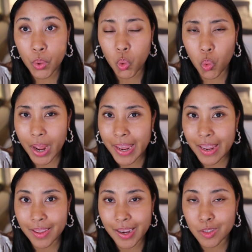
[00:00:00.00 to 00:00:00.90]

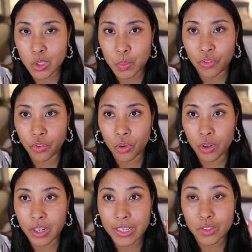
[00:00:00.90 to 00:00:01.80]
quite like this
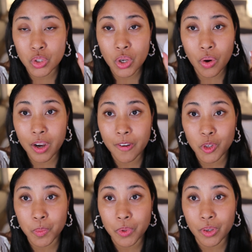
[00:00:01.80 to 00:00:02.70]
before. It's so
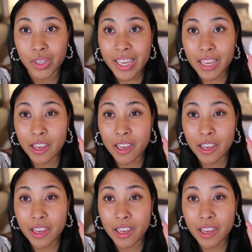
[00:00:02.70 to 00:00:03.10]
comfortable.